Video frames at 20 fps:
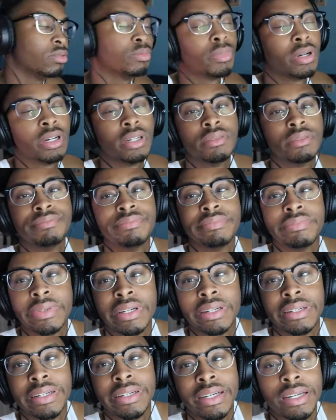But
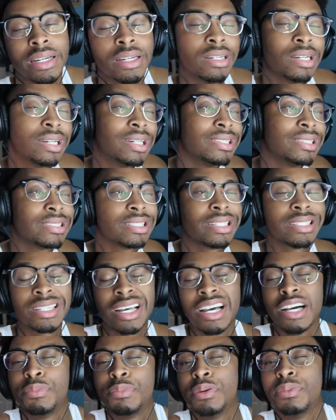at the same
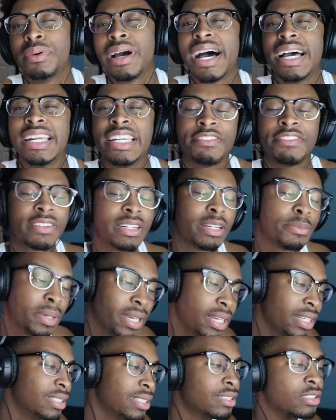time, people had different
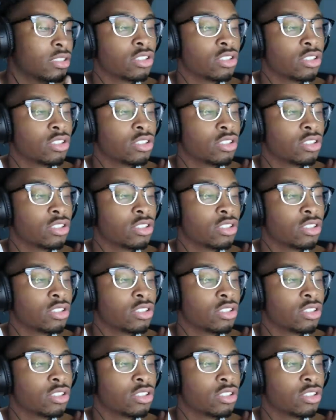opinions.